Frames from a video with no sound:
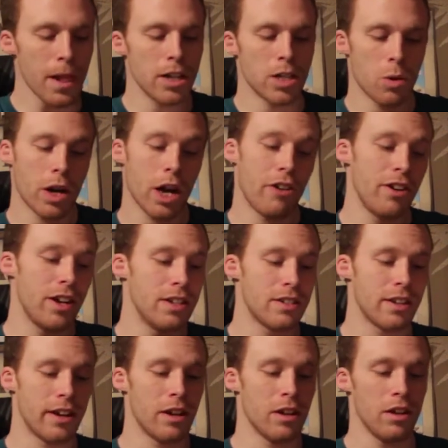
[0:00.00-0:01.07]
So I can't really
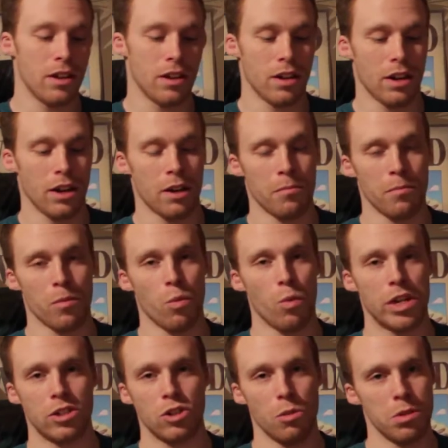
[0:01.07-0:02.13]
say
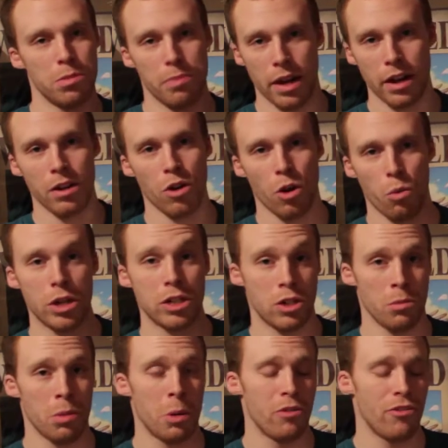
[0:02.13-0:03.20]
which dub's better or which
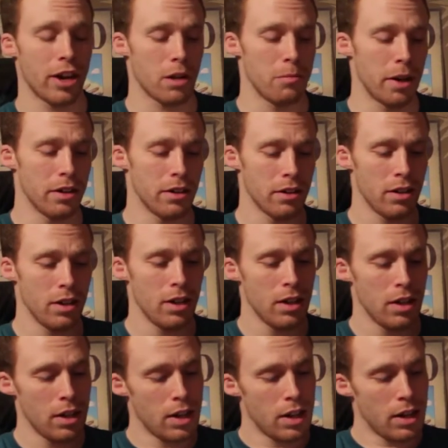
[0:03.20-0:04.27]
dub I would recommend.
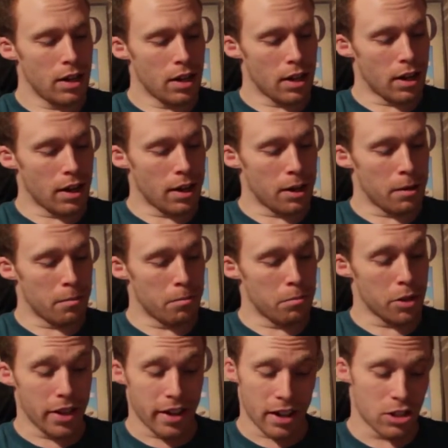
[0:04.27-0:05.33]

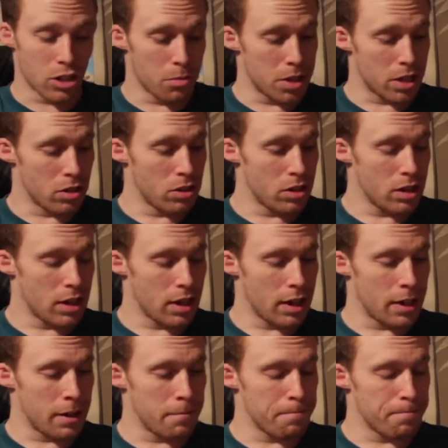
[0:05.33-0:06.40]
But the English dub is good.
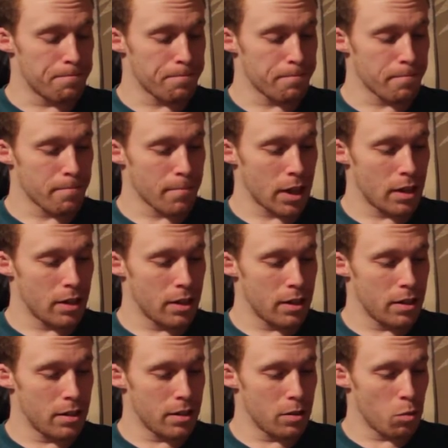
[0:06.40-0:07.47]

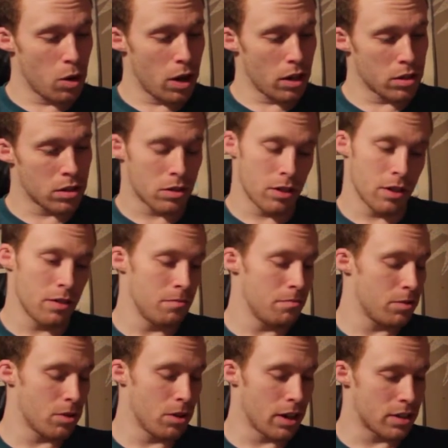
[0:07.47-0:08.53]
What else
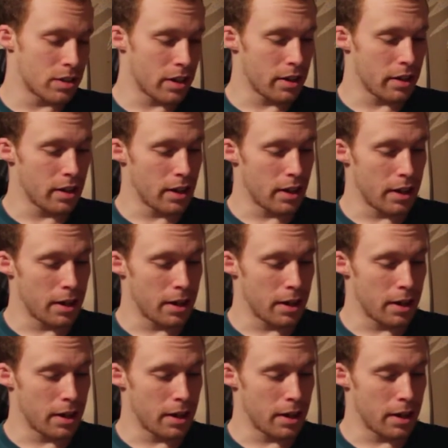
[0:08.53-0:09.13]
could I say?